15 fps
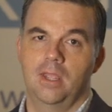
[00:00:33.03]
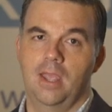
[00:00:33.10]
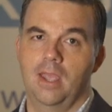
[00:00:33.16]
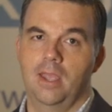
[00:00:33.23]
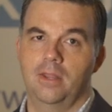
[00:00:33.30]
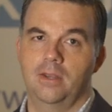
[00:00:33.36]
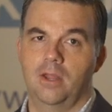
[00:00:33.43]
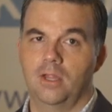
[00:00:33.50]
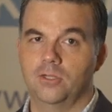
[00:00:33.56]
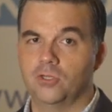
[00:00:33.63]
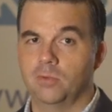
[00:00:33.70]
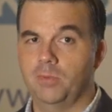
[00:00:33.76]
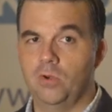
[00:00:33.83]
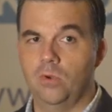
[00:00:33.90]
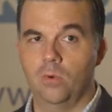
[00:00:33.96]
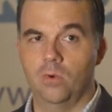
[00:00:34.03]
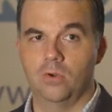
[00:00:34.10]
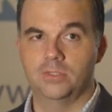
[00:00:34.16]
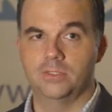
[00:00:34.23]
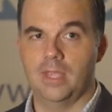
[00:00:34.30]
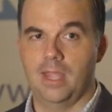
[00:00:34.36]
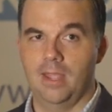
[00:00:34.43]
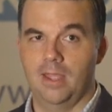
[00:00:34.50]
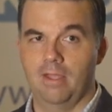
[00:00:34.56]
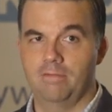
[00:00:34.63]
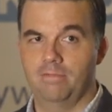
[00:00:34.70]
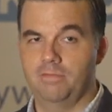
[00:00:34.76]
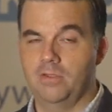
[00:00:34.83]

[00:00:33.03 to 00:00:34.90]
and entrepreneurs that have,